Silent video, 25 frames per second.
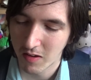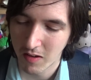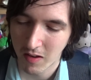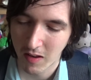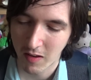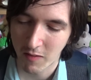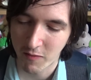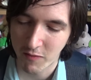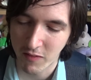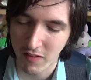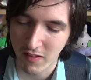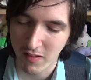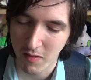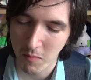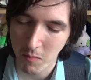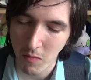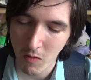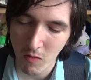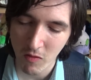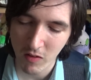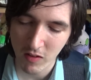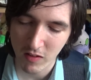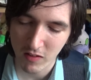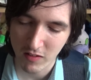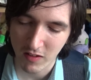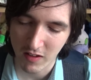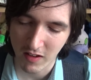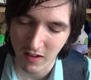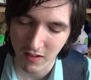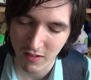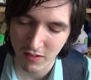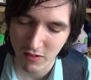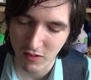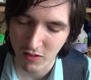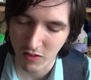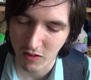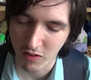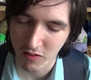If there's a moral to this
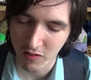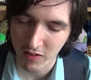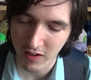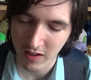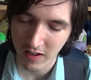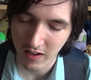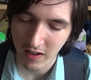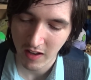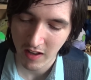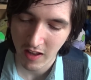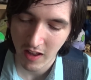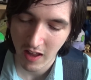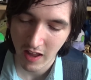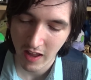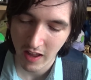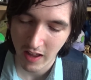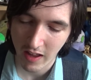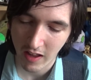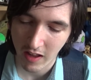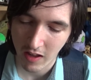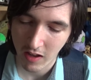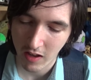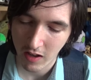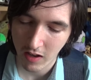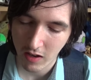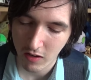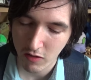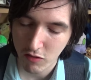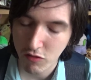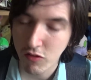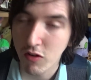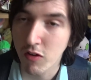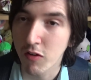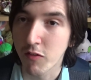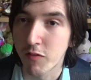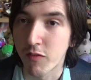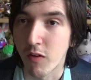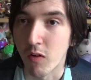story, it's
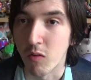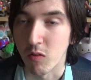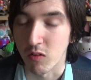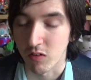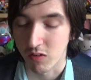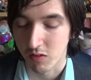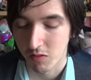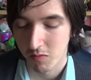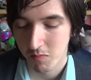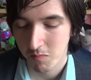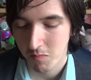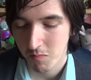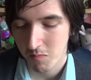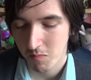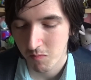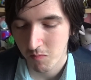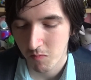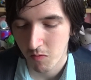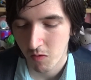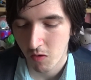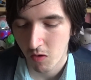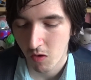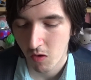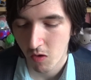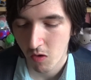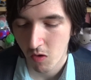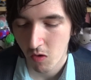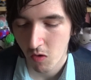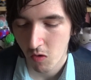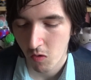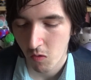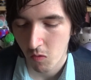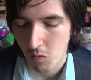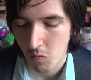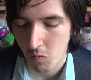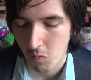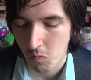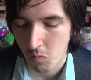twofold.
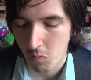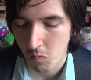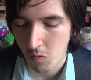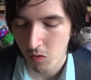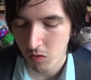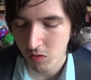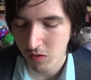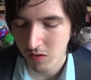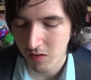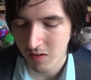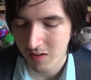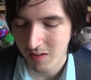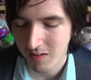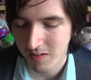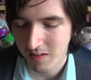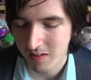One,